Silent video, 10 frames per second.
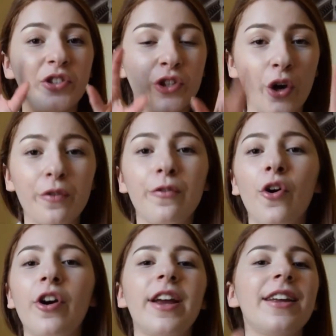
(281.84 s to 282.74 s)
go
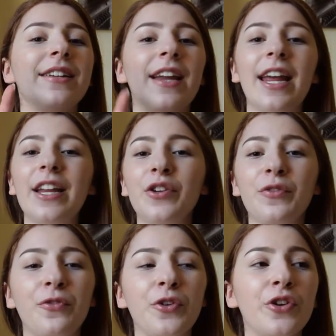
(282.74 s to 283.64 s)
for it and eat new
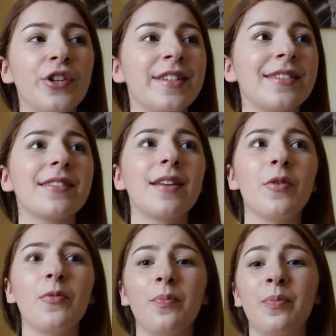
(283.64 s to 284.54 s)
foods
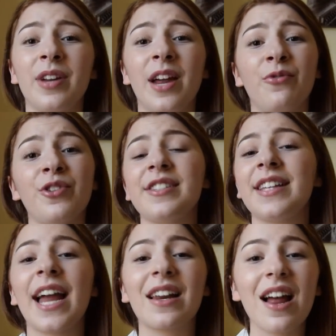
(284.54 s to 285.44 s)
but I've
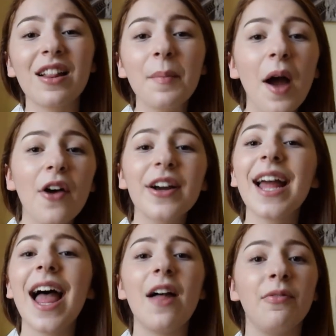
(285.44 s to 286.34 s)
recently had
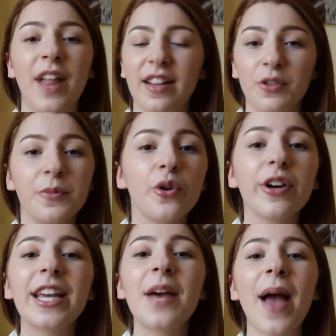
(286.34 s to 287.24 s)
calamari and that's what I'm
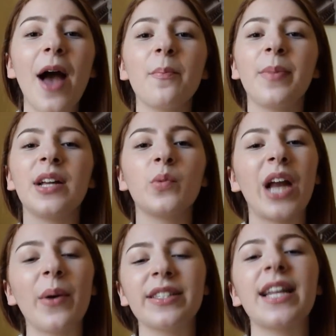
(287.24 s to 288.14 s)
talking about but
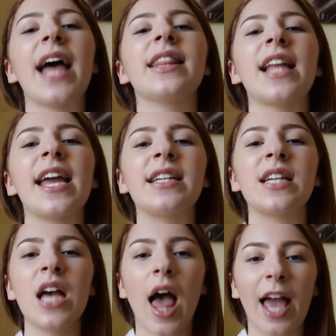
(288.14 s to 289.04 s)
when I was in Adelaide
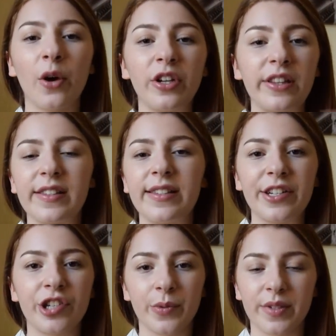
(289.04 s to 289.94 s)
I ordered this
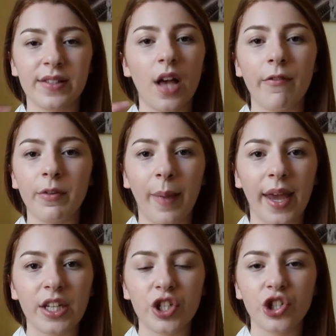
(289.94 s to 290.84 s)
dish and it was this oven
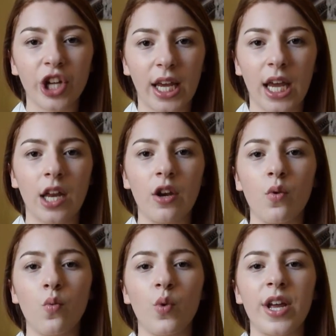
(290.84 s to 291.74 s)
baked chicken
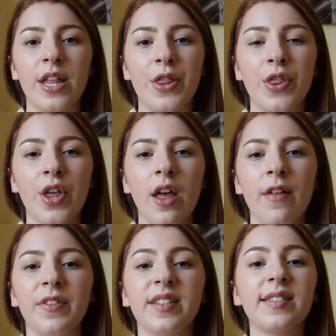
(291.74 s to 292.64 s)
with
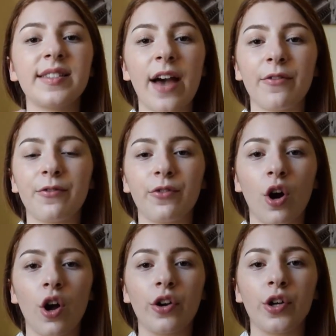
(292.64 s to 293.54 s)
this
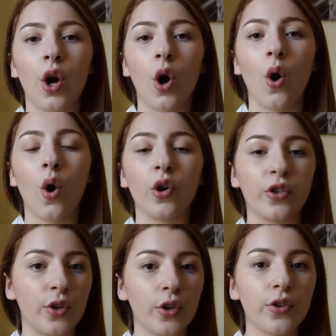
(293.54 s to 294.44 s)
saffron
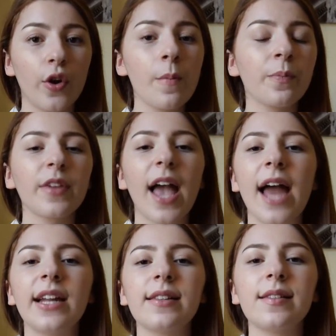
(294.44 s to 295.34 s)
risotto
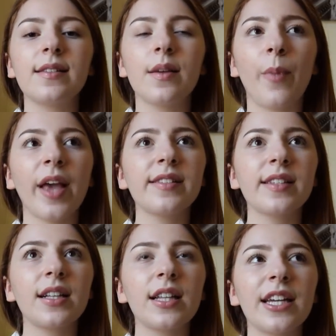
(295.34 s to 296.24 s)
and it's
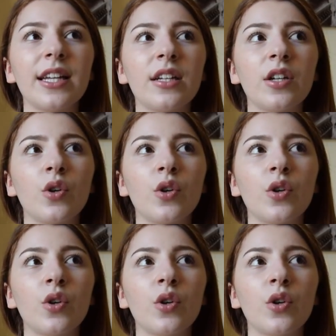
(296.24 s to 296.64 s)
basically